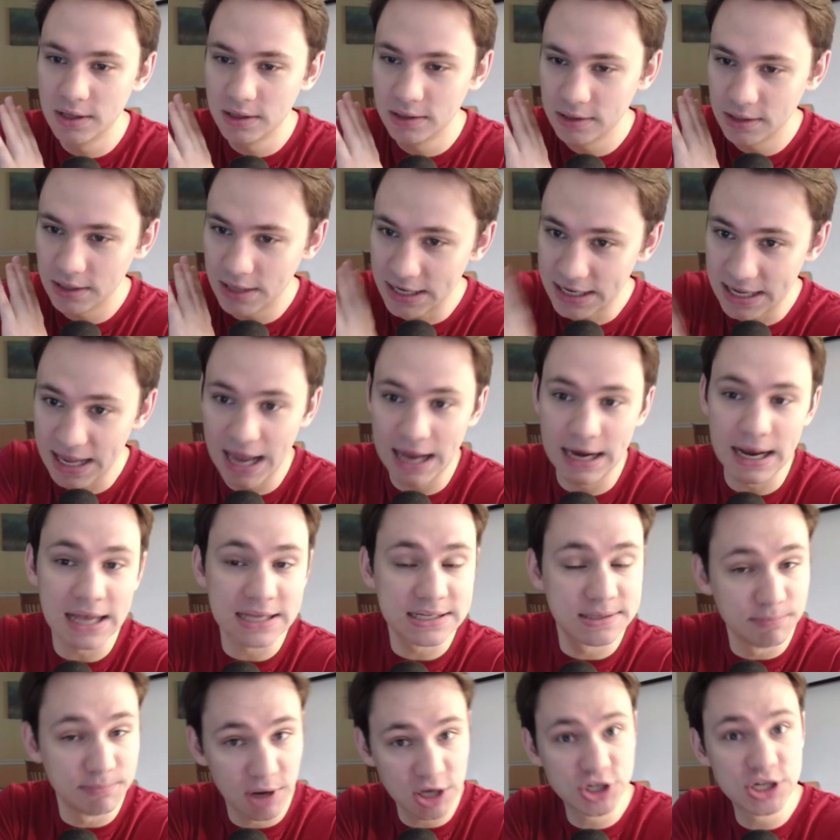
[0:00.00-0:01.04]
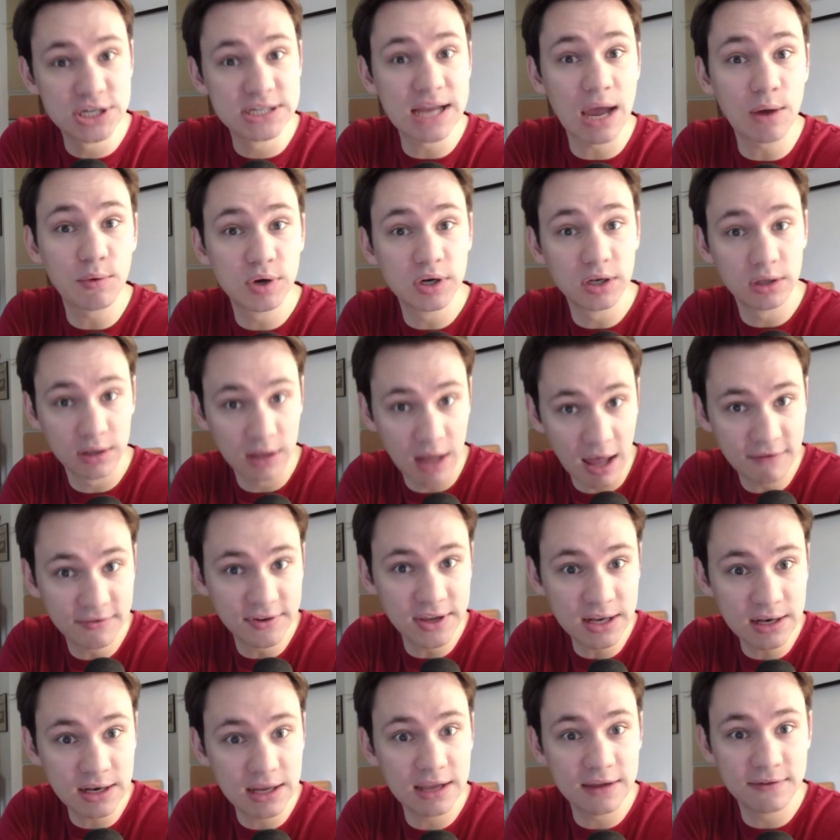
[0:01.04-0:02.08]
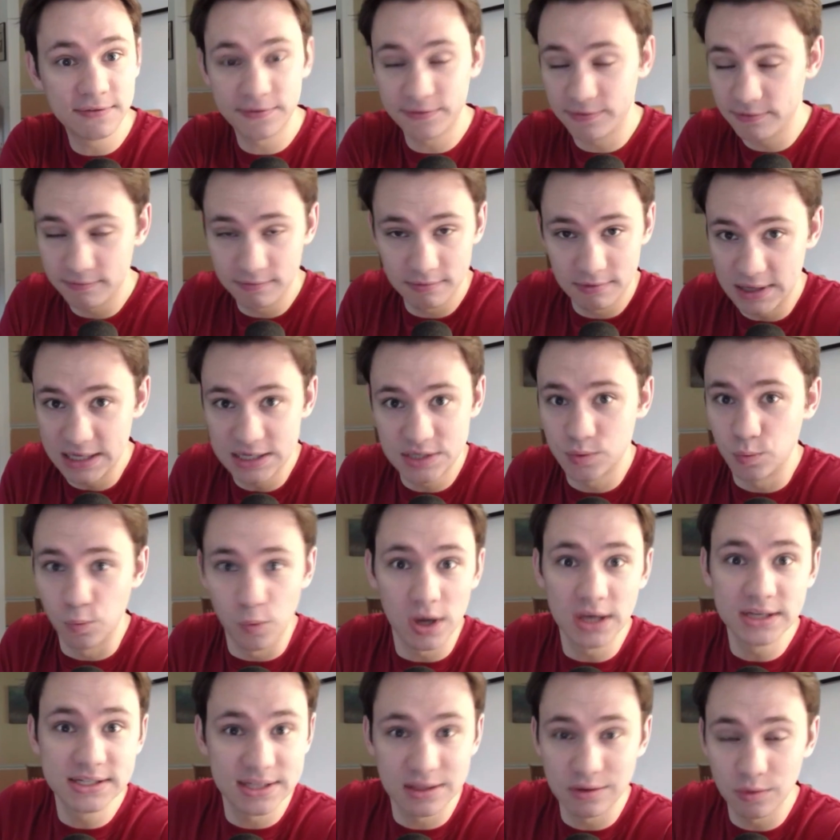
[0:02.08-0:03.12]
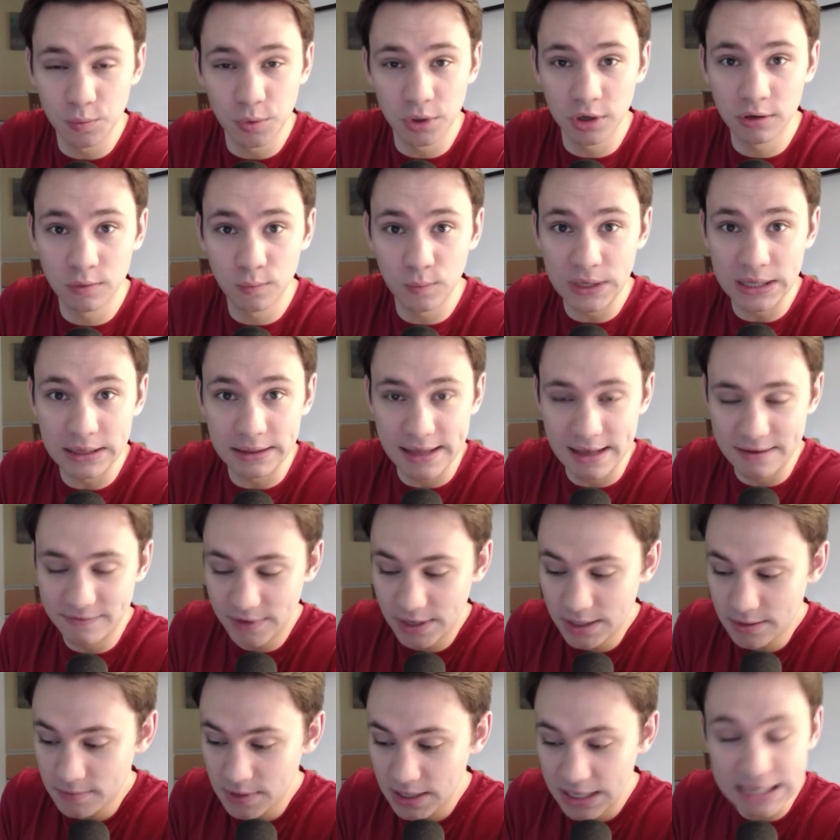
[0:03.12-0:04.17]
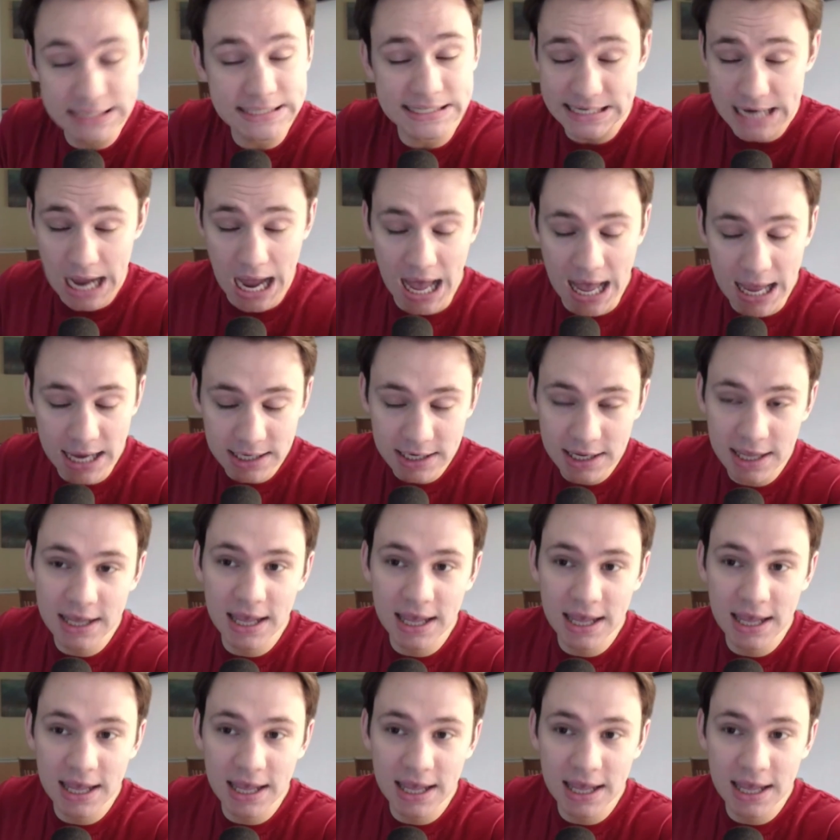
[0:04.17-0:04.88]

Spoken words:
Again, as much as I would love it if this was the world we live in, it's not.